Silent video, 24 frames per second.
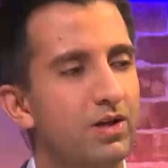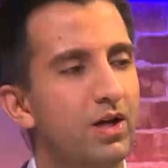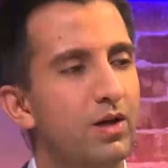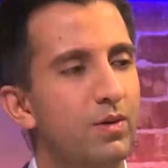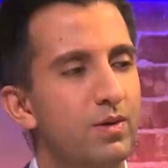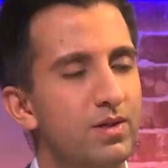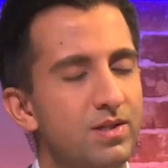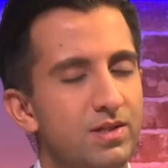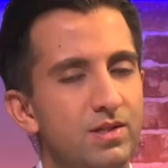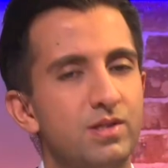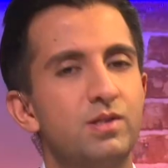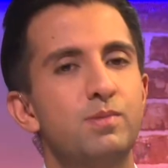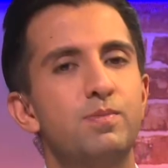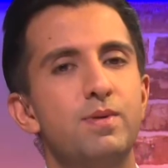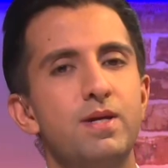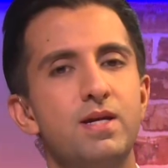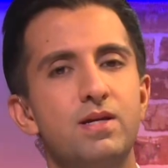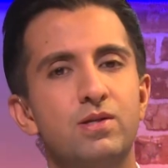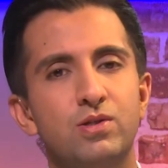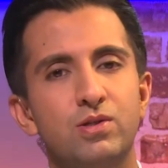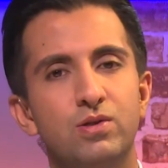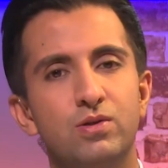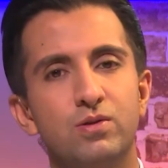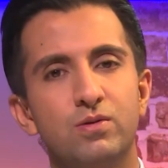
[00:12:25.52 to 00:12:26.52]
I know, is to
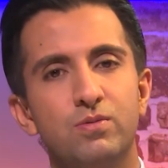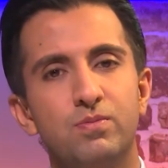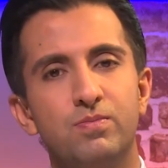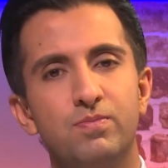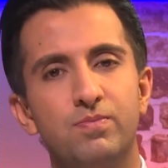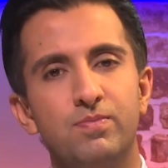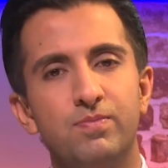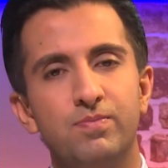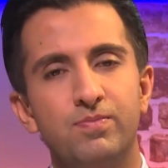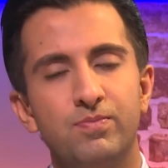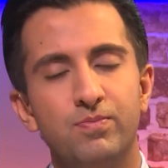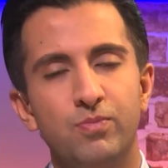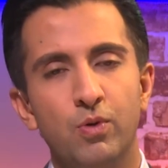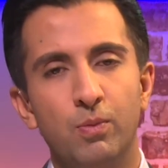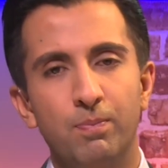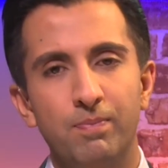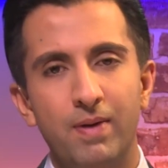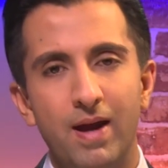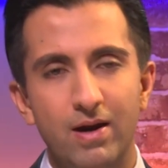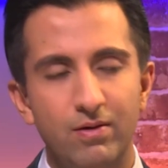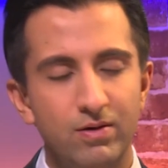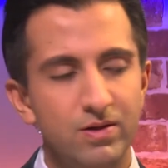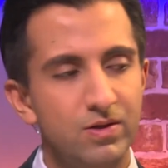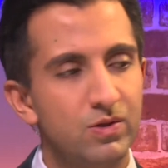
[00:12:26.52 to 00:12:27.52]
speak to your
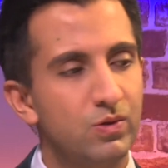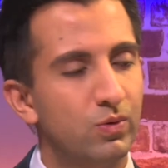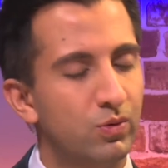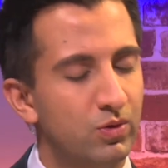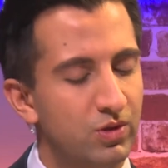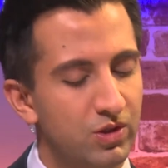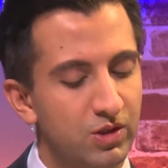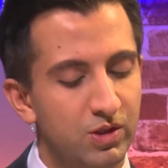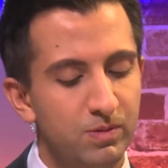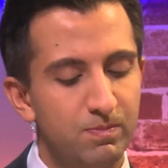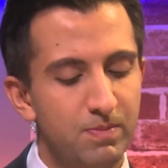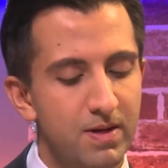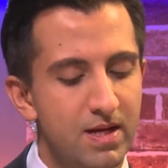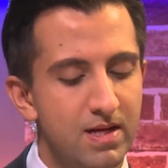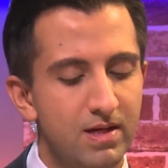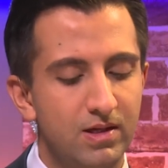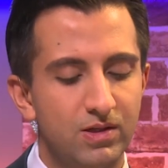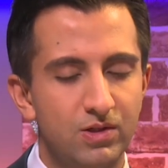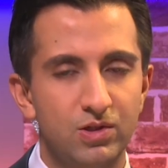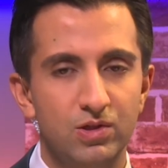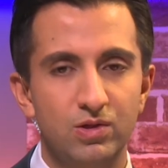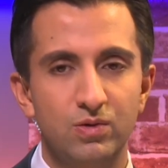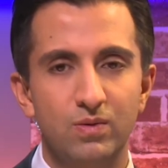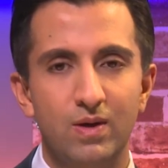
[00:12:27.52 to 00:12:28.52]
parents or to
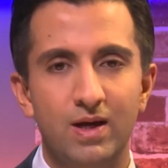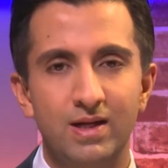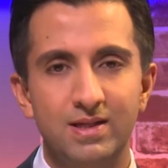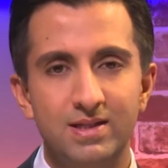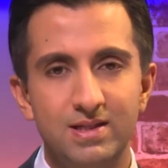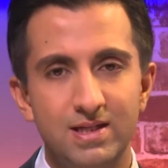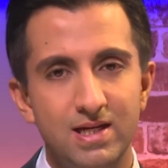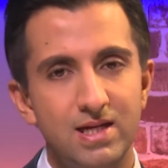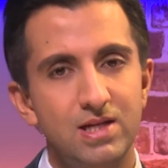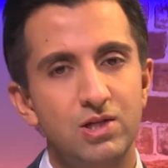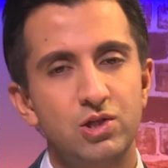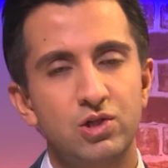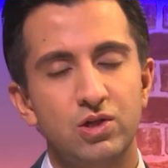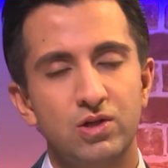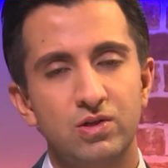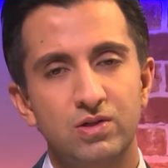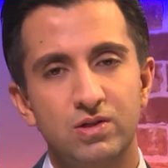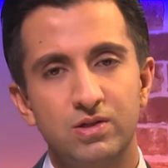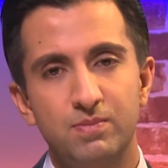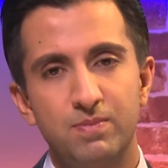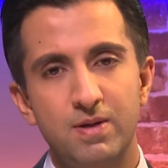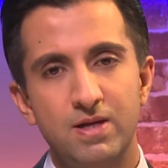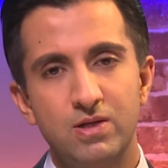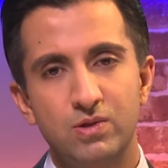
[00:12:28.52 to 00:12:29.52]
speak to a teacher,
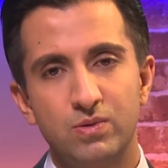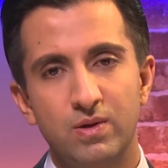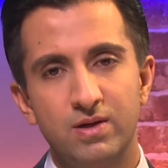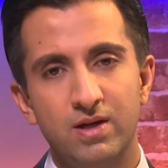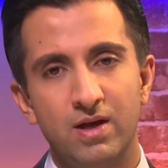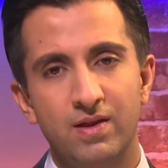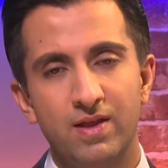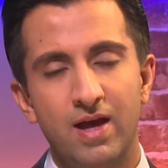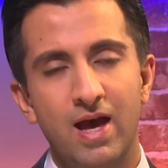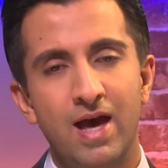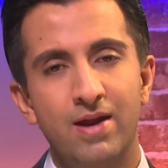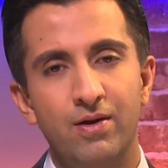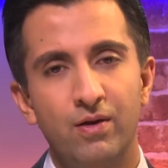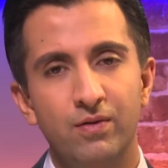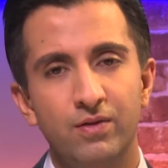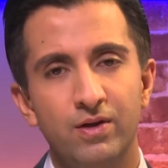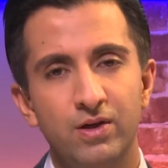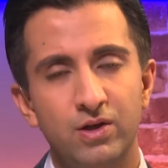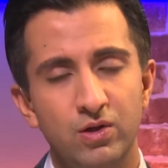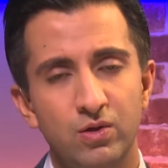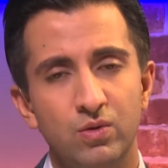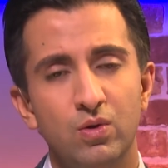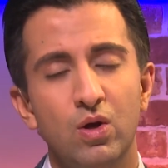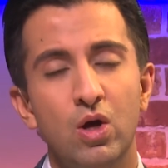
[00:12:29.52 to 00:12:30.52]
to speak to any other adult
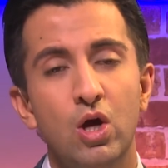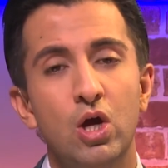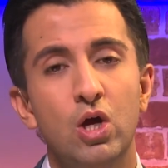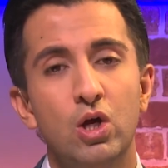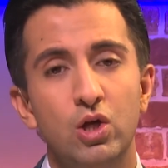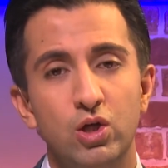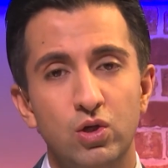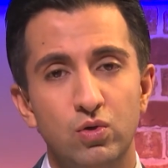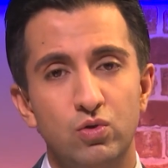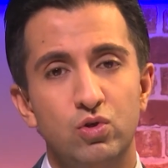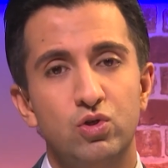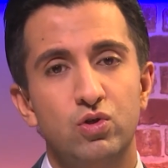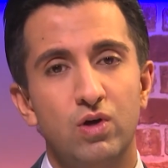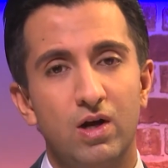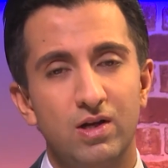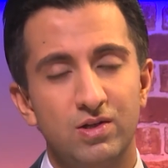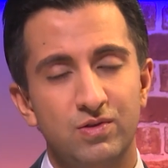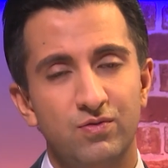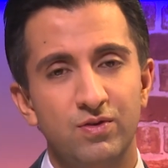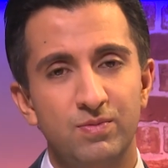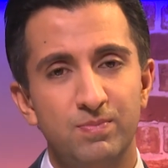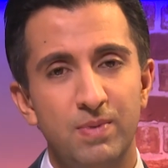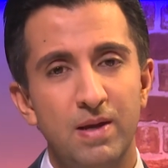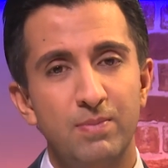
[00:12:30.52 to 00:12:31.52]
that you
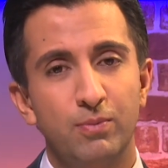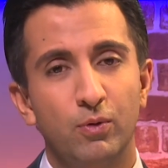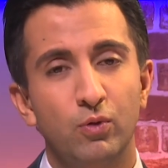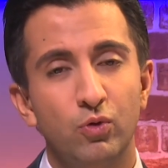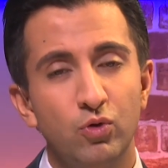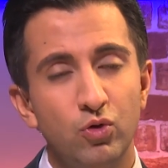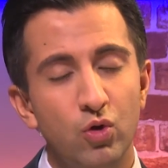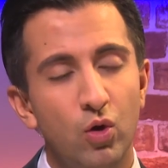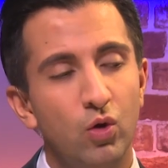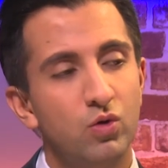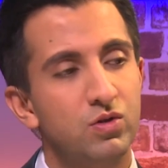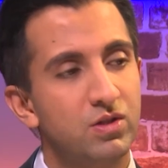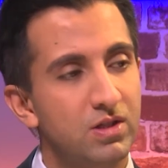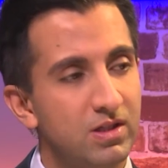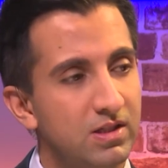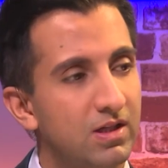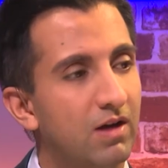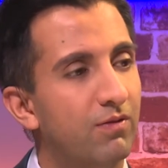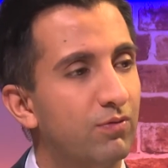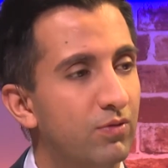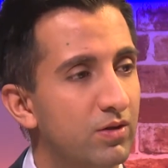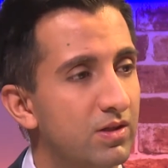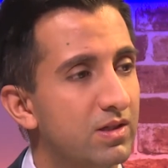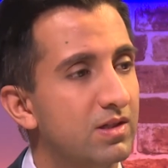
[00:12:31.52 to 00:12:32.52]
trust, for people not to
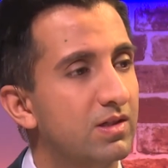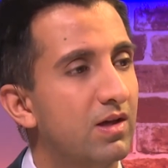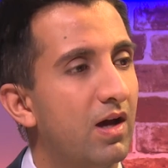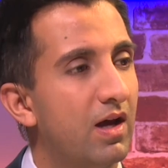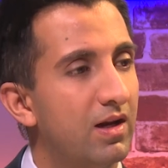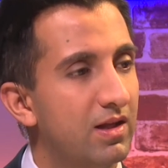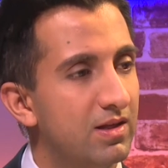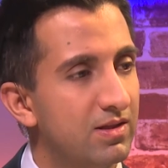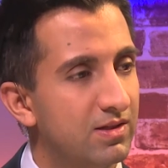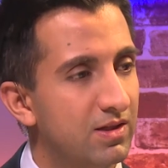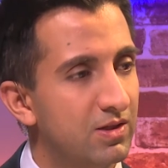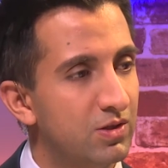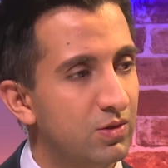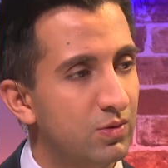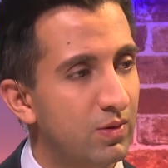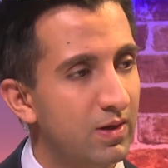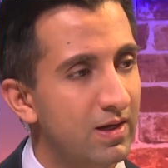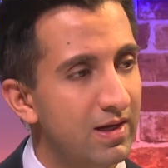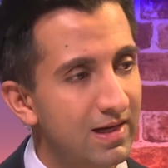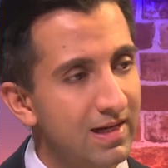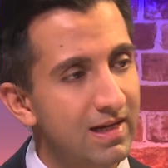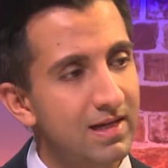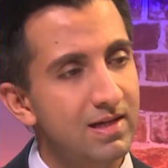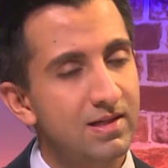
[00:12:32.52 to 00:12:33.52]
suffer in silence and to
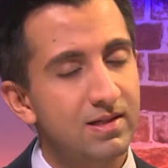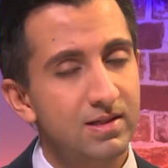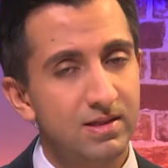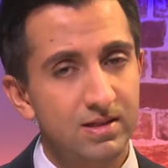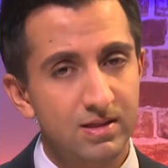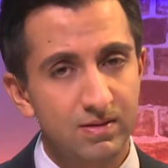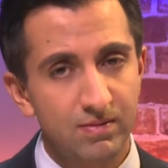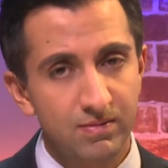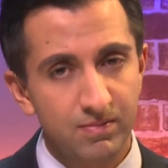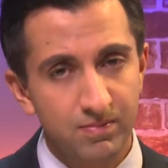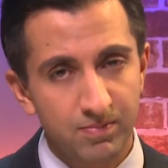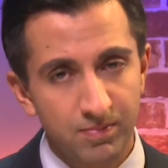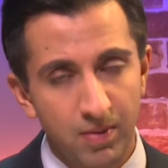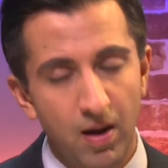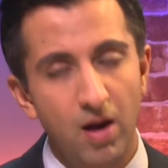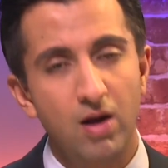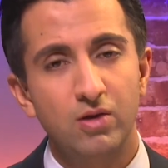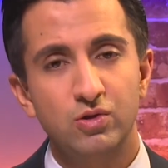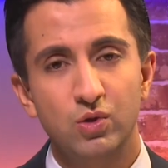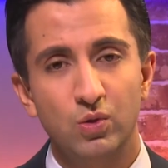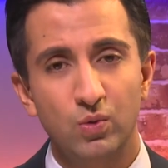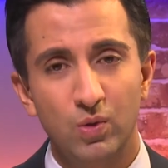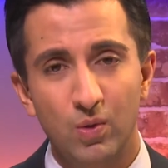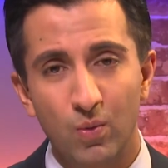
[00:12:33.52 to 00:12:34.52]
at least
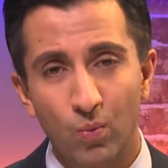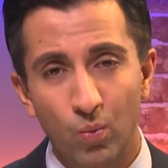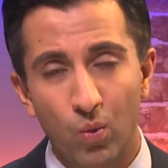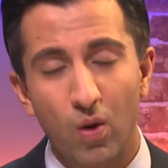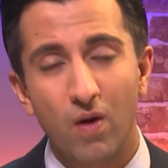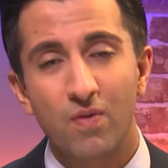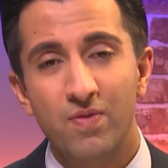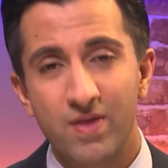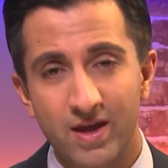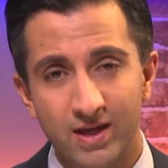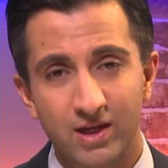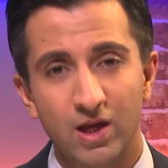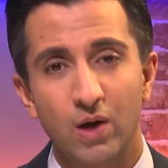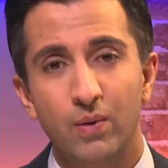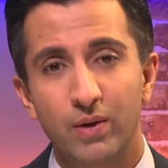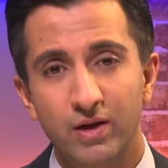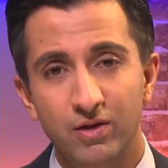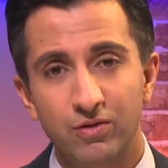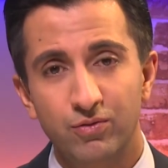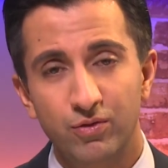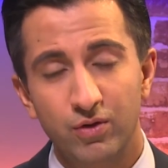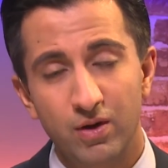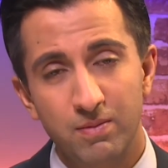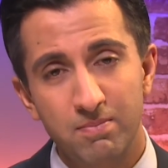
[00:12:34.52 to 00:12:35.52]
pass on what they're
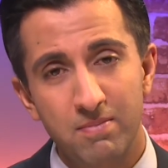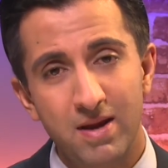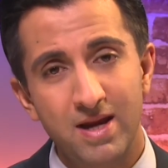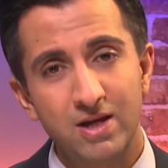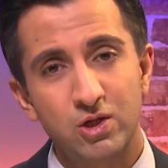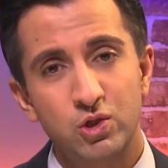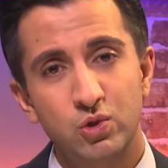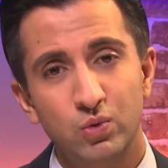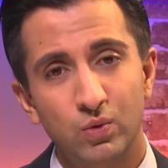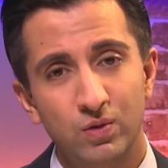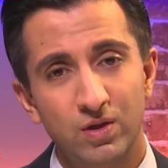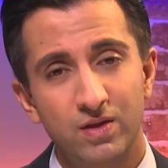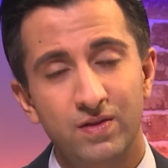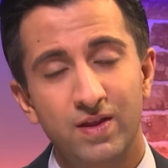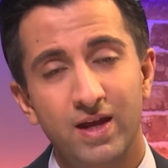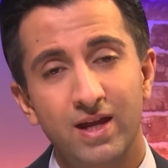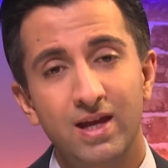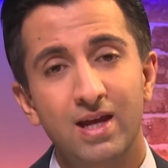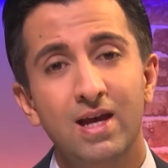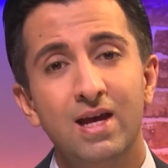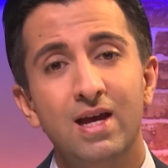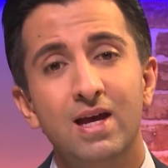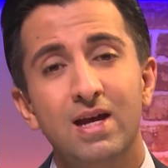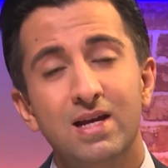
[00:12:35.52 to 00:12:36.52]
going through and make sure
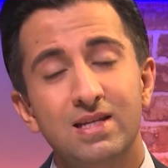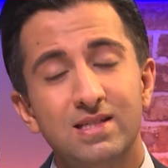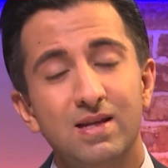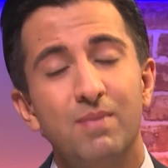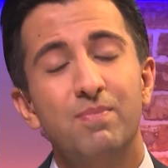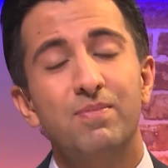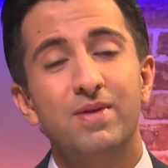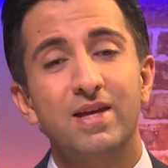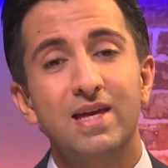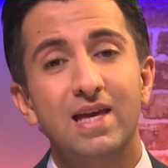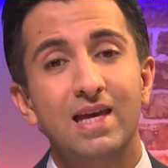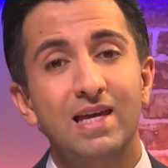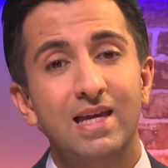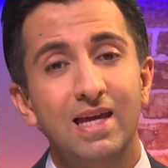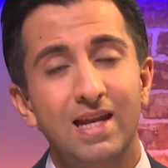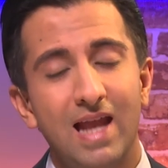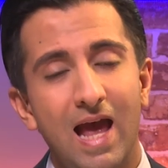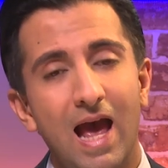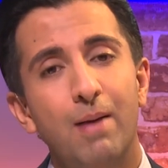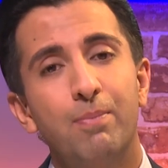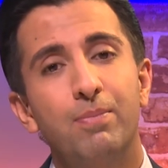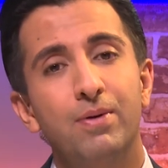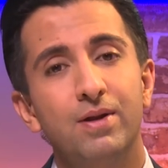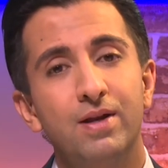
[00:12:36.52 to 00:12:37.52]
that something can
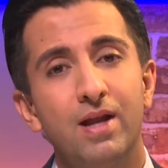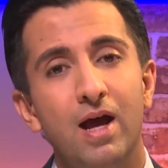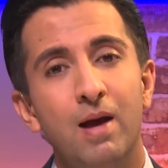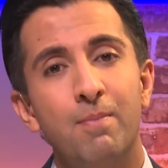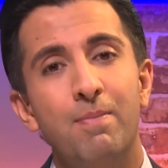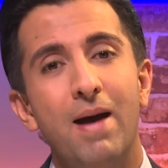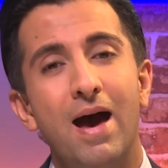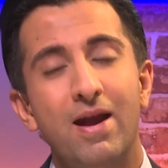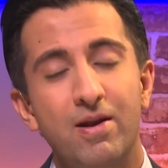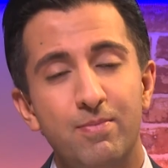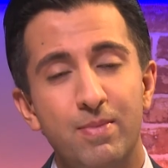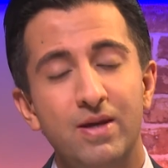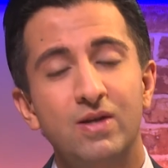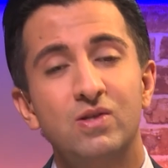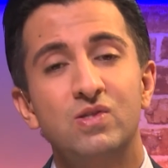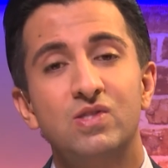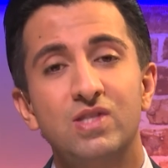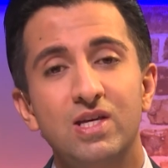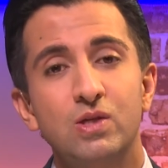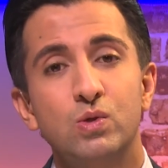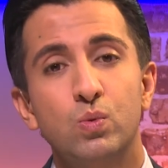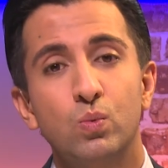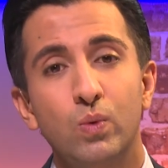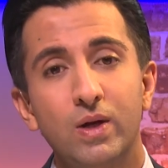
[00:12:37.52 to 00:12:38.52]
happen about it, because
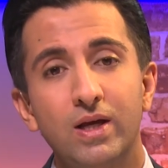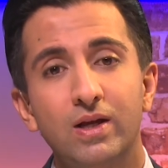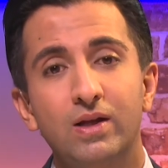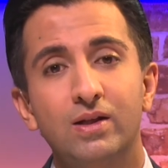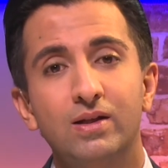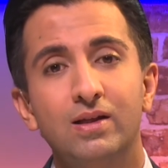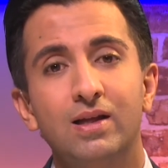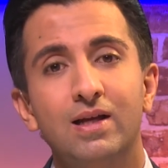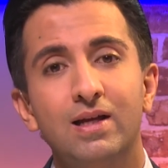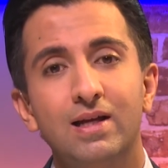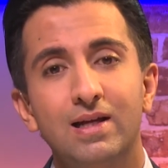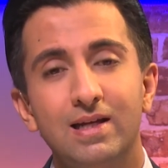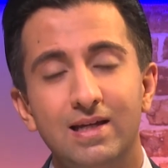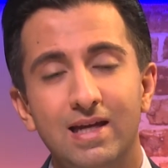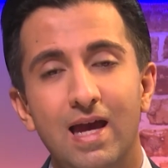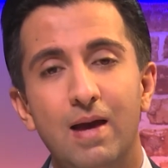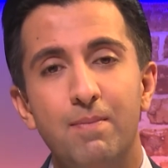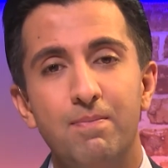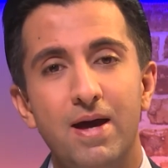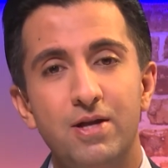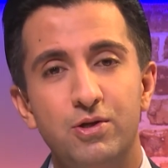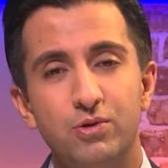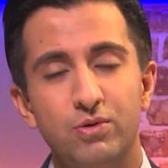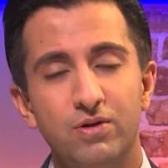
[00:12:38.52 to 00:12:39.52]
things will
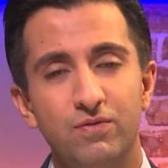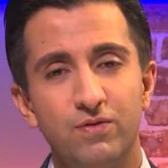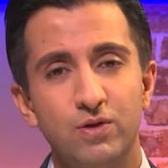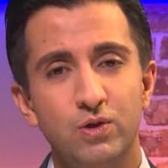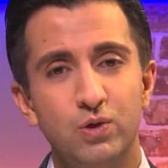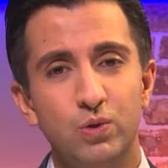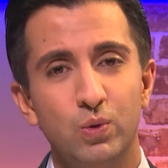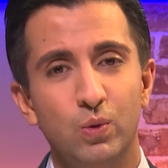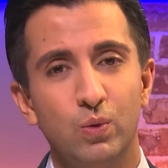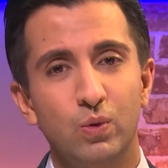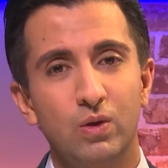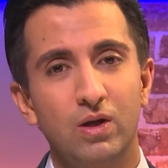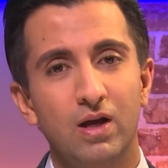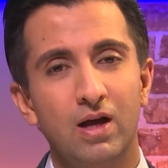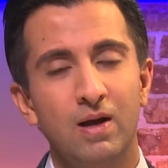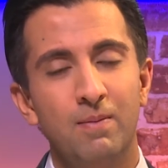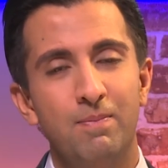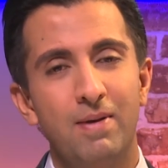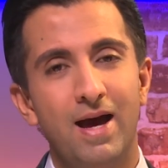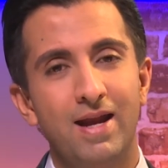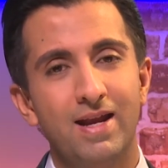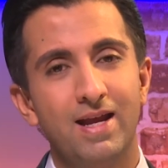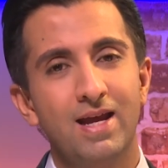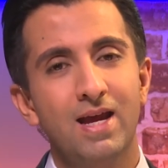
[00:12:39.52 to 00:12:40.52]
get better if you talk
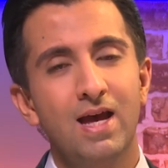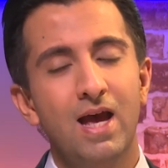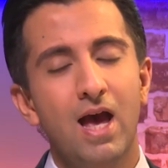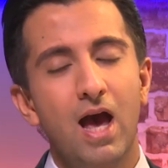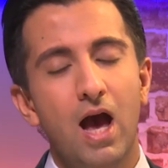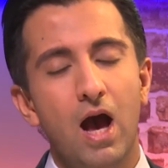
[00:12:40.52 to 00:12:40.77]
about it.